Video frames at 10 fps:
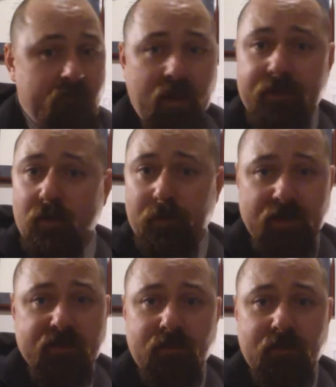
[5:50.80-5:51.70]
And they'll
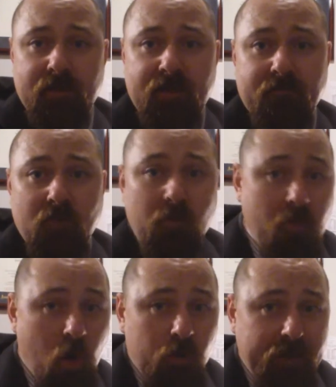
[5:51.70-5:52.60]
basically
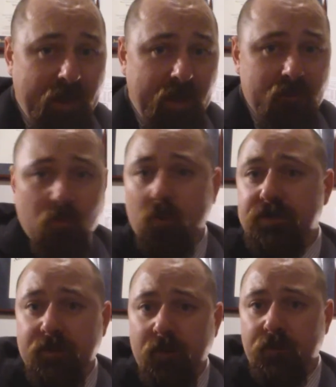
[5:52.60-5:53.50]
call dad or
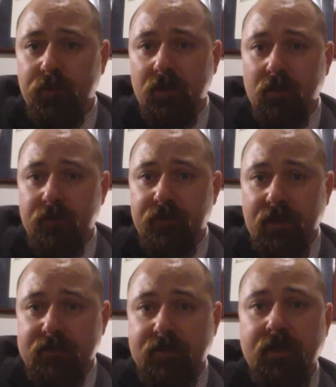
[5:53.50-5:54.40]
some other relative the
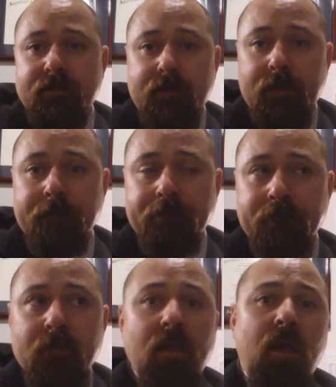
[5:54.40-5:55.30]
next day and say,
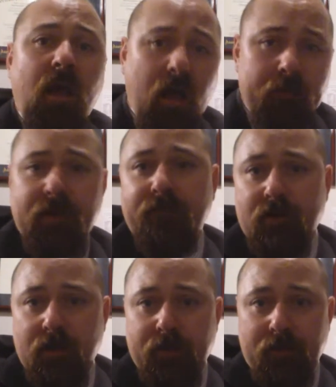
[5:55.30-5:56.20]
I'm never
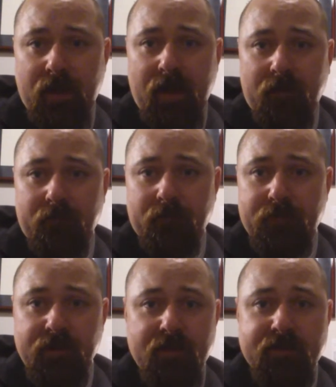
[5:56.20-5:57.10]
coming back
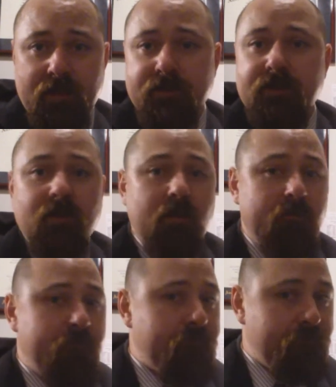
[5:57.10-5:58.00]
because he's
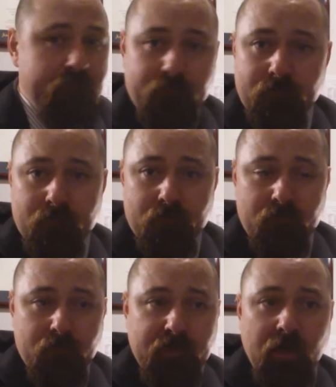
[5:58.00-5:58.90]
a
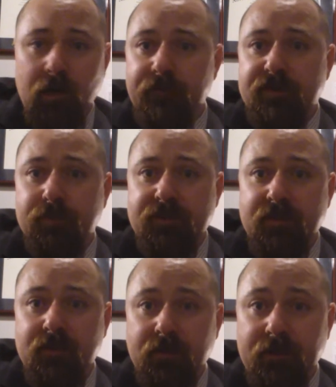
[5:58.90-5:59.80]
narrative
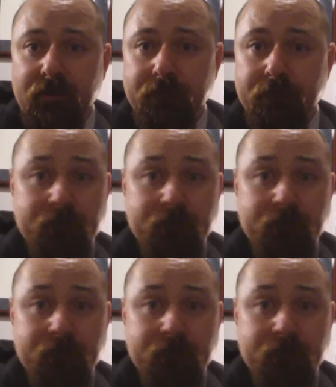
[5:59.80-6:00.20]
explicit deleted.